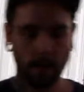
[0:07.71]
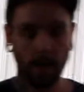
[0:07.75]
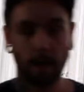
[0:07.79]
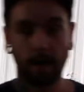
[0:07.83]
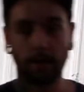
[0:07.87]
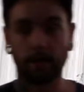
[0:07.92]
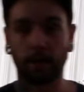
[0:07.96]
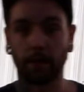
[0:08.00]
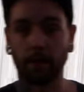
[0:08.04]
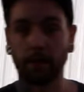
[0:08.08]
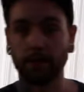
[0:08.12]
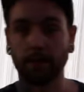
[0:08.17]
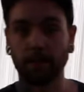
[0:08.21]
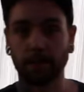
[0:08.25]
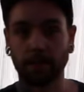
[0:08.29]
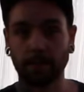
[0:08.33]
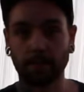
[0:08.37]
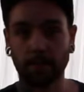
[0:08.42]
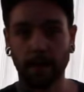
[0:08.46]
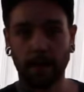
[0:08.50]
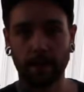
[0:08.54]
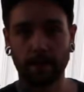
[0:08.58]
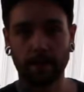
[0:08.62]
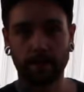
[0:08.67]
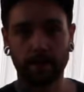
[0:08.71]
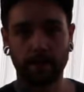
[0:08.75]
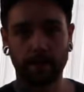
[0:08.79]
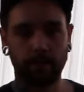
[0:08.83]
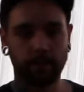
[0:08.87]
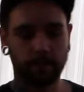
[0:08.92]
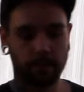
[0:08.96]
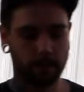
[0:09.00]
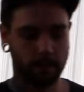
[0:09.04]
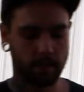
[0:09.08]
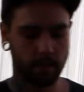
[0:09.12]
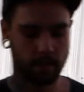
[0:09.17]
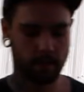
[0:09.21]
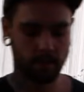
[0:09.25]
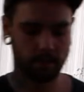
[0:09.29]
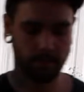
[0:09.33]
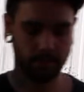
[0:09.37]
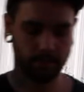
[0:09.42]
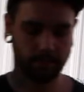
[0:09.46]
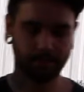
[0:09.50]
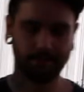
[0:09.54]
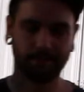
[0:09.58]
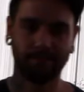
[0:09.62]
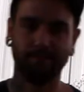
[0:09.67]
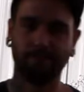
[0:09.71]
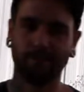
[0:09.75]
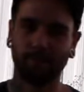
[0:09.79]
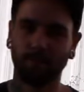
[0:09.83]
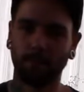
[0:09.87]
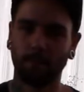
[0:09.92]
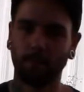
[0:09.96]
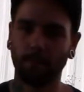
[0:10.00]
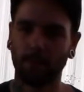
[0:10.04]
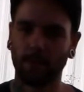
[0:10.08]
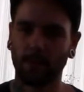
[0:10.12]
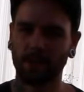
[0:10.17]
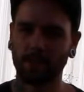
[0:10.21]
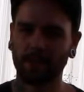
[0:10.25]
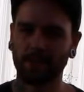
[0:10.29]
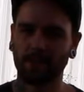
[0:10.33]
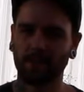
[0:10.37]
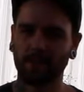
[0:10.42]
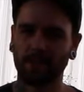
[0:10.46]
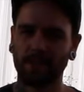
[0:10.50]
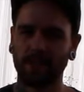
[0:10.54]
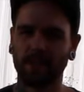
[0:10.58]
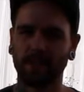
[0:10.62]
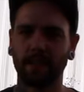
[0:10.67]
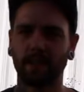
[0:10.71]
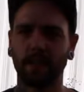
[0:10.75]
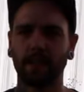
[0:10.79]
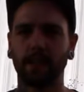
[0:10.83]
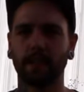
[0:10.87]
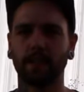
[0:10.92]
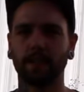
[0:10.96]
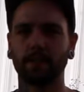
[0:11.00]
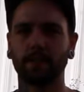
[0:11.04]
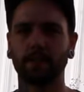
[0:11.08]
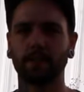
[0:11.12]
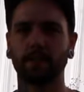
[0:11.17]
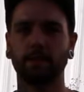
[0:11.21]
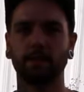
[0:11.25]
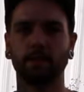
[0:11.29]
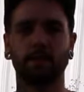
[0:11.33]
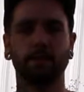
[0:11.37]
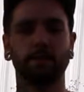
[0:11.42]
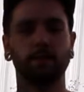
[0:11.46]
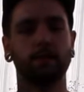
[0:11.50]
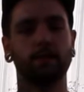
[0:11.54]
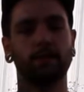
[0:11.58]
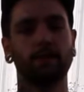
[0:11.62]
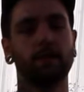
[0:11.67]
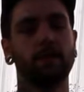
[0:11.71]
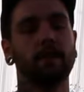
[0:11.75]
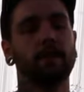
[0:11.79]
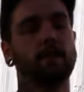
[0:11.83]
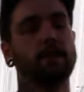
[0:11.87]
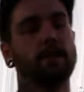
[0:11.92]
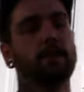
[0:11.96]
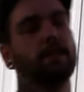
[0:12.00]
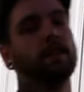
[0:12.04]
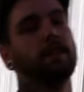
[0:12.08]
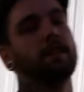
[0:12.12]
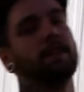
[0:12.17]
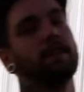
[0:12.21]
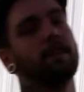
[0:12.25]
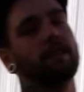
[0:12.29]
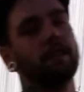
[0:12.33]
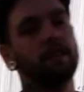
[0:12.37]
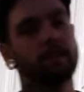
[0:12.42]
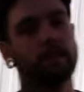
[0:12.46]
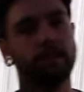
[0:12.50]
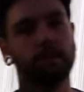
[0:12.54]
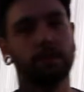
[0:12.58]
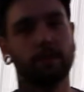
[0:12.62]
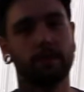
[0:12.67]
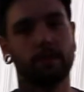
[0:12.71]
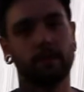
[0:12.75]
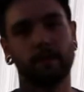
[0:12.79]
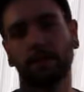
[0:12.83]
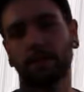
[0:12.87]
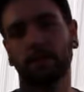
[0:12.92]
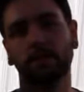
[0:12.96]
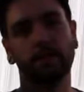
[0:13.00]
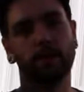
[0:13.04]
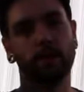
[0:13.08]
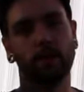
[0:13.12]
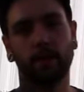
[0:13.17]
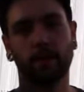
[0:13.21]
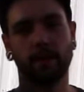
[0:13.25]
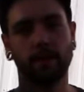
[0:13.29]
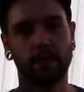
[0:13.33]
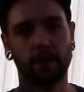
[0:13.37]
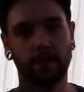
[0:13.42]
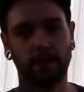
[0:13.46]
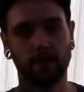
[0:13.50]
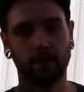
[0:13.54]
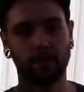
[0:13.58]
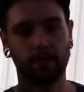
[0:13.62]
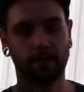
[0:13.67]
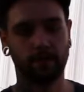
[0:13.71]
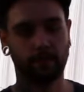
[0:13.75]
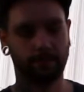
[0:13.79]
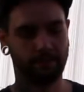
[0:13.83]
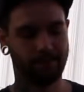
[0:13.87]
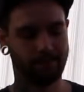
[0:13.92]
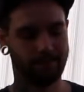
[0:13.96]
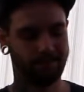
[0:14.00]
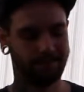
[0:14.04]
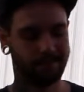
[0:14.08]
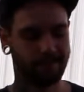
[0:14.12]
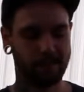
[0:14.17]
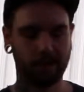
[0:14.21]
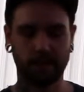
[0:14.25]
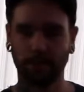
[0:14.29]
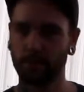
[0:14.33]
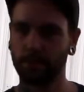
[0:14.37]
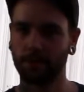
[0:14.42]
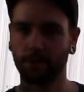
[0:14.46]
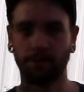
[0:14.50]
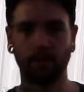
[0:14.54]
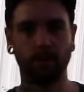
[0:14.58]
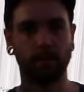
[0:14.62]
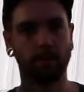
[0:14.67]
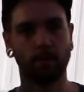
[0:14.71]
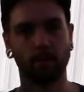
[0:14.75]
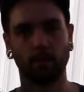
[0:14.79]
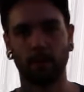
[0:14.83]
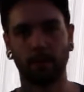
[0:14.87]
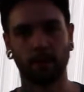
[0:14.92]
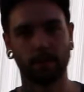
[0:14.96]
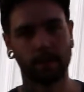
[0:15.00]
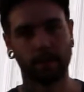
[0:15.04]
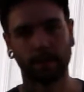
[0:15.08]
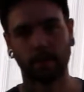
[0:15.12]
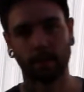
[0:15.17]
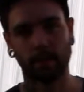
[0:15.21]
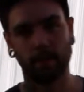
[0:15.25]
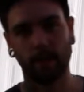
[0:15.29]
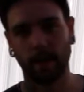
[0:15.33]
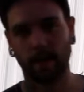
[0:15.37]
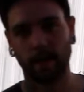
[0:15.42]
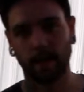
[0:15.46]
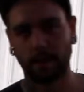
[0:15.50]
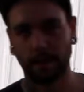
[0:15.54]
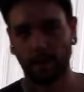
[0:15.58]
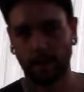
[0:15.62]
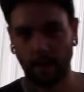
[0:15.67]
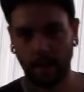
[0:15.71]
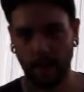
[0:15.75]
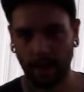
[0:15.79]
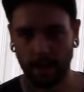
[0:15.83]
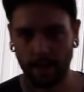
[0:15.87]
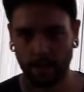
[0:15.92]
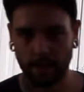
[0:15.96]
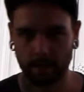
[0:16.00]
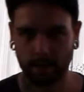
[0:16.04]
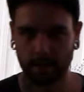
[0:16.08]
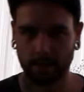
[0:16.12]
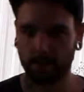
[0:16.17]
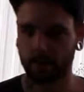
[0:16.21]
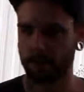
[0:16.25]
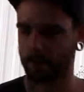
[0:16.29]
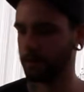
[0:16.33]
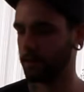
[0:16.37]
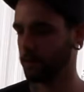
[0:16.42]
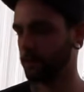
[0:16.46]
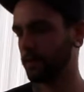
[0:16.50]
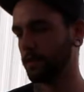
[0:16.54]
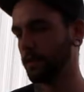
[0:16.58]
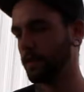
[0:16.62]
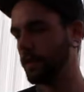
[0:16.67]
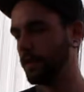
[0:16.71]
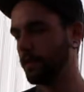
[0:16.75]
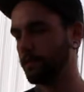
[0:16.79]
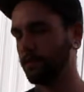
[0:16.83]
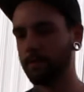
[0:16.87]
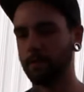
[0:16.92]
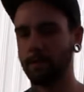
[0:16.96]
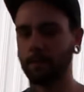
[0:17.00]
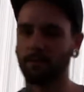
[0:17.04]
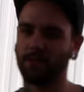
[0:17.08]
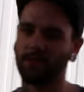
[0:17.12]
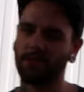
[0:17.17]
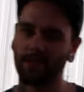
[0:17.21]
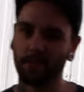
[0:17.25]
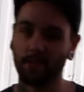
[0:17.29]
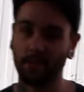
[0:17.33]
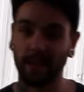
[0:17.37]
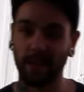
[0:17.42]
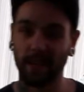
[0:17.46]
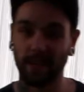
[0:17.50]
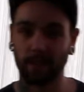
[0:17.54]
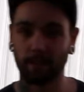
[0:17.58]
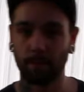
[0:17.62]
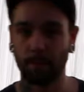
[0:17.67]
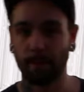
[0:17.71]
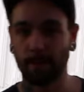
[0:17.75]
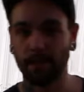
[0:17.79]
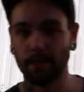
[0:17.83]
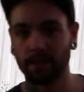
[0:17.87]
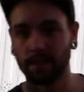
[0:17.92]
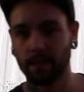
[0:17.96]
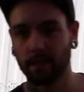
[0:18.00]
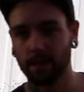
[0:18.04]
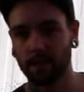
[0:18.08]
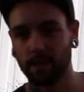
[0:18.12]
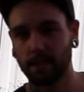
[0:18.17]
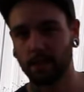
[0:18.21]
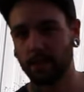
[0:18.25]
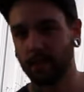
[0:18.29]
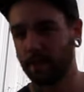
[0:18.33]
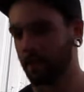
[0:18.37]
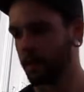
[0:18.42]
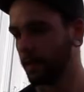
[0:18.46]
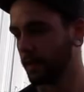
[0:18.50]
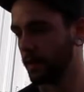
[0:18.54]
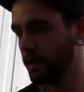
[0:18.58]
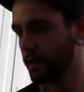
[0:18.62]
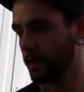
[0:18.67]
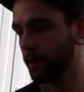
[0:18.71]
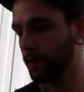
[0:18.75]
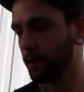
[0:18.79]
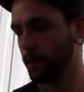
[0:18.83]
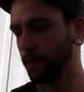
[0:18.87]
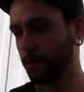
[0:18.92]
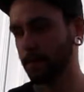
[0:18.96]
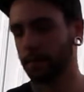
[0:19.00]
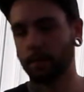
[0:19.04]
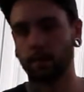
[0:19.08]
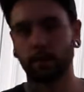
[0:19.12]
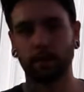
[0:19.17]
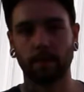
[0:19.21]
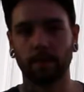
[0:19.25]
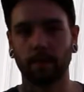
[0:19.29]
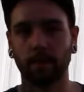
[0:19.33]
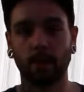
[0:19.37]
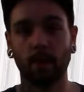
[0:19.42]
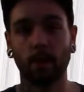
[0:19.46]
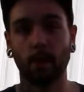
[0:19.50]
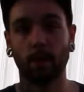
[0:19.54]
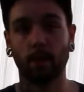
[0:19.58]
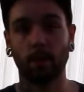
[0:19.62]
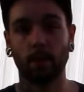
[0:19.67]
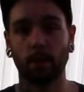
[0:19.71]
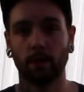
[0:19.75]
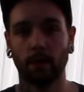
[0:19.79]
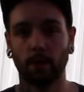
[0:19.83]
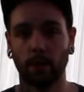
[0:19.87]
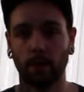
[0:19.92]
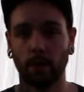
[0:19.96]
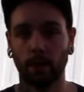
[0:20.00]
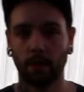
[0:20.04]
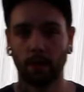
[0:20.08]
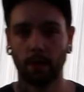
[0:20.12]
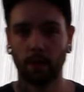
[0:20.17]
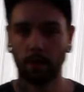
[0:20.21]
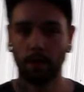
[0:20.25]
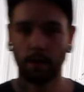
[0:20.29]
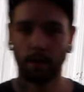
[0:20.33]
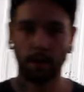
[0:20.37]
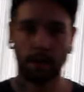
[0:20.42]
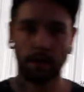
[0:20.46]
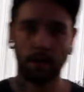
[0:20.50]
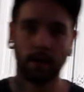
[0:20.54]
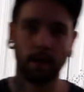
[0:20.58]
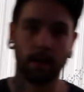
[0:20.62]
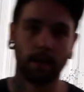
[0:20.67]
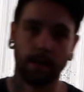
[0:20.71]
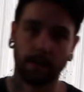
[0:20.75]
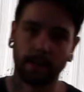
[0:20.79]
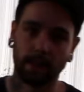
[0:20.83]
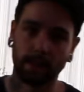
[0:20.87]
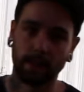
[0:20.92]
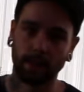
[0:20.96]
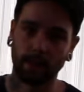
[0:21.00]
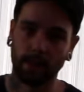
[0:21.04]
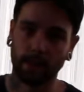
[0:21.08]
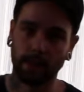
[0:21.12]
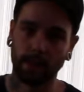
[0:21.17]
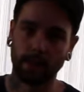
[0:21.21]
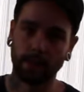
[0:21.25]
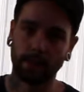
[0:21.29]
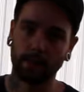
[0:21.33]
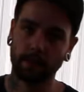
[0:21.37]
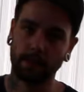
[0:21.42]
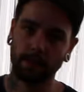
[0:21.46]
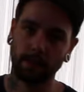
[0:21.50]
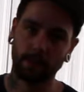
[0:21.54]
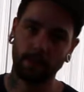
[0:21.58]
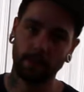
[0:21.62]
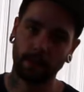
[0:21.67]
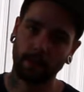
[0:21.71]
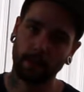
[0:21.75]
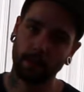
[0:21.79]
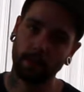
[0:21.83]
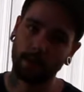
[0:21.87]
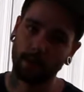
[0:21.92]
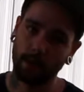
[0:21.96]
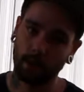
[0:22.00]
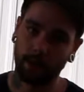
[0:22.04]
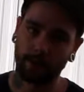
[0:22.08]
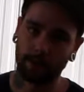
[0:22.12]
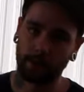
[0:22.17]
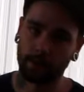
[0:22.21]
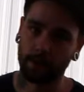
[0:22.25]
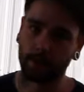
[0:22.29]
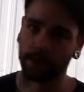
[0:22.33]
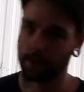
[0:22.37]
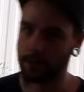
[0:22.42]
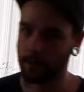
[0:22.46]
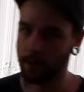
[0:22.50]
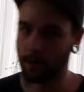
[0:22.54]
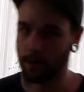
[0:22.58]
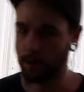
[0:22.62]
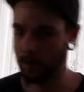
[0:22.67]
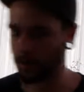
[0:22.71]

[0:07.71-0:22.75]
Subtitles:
I've already dispatched them. Personally, I like to use just a 22, just shoot them once in the back of the head, just give them in their minute basically, then I put them in their cone, let them bleed after cutting